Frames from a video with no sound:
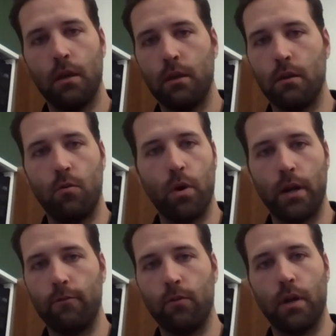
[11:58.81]

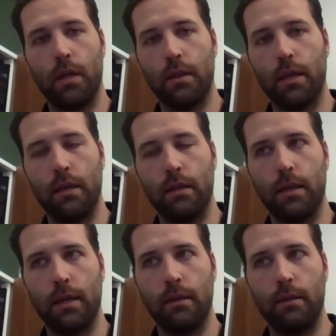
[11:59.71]
whatever, and they
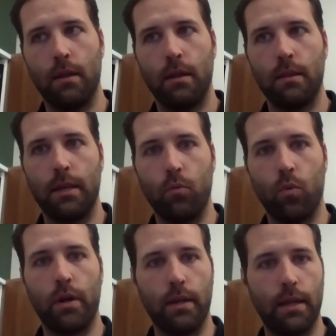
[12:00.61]

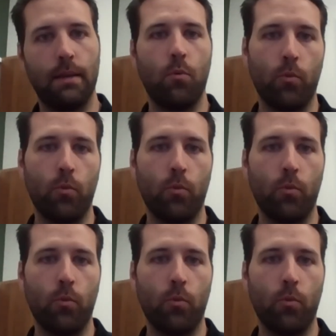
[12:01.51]
run it in a more